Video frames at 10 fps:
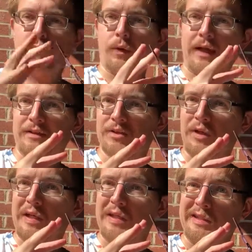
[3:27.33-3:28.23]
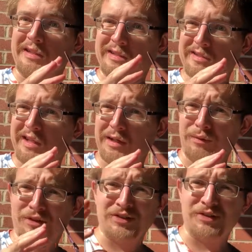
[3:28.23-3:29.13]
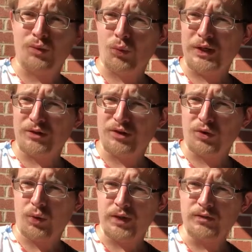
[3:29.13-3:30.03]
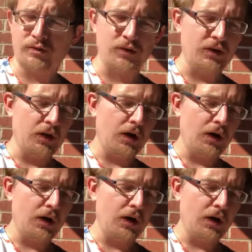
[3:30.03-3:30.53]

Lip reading: for that sun hitting it aesthetic, which is just a weird choice.